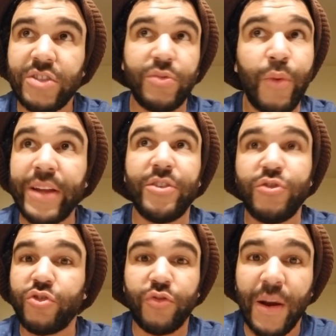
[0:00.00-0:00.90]
way too
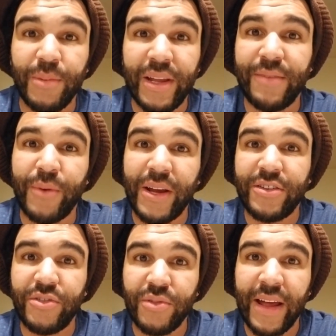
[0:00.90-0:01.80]
trebly and way
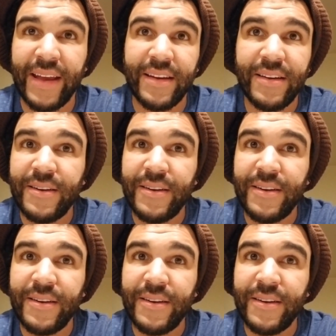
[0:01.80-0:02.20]
too, it